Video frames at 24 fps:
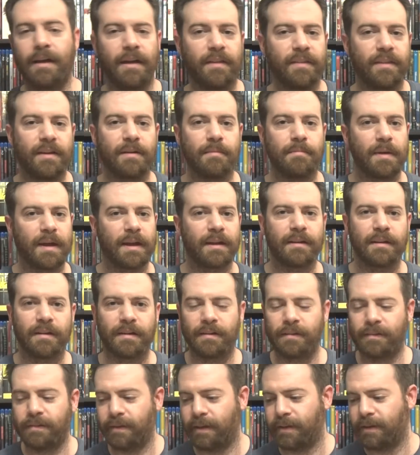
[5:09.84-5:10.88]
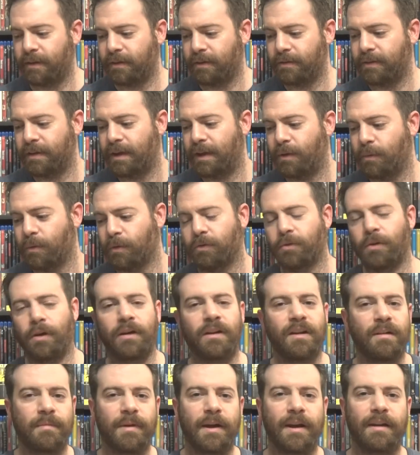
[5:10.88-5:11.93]
I think Amanda said the other day we were
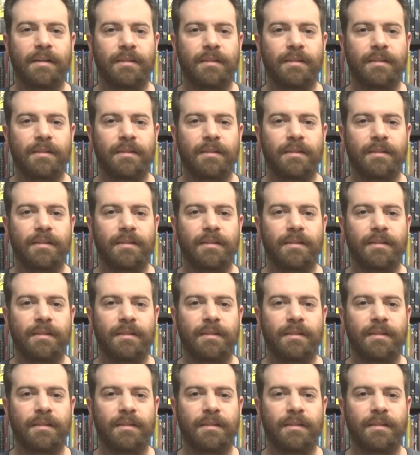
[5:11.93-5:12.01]
talking about.